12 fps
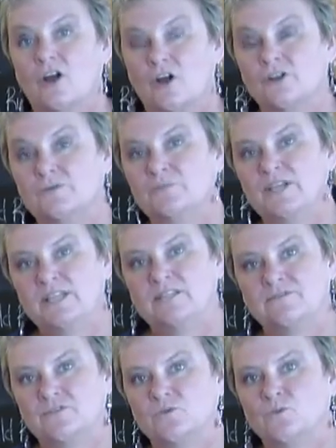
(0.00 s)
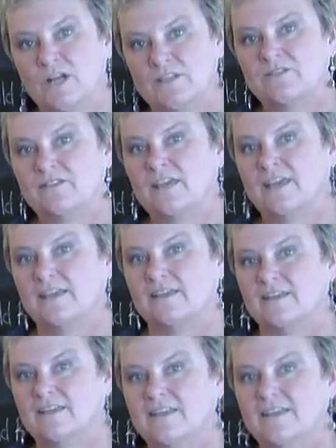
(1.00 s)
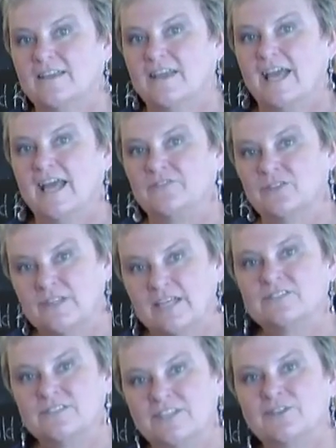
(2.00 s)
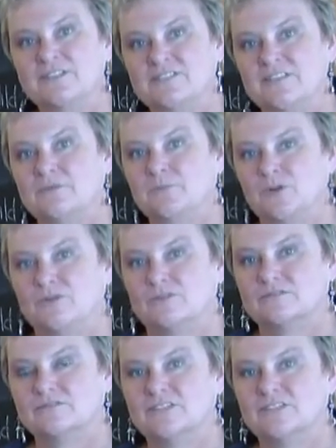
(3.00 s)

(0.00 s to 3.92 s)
are competing for one thing and the lesson here is simple.